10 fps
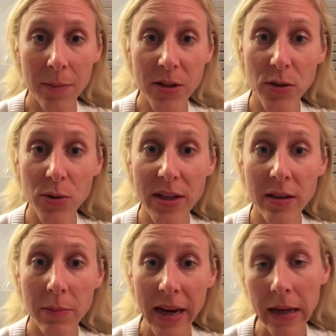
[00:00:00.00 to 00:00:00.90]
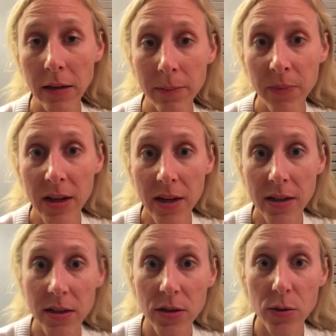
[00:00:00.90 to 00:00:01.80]
Suzuki the man,
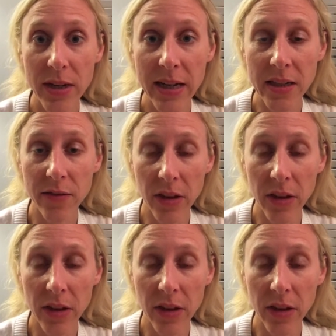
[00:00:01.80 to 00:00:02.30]
Suzuki as a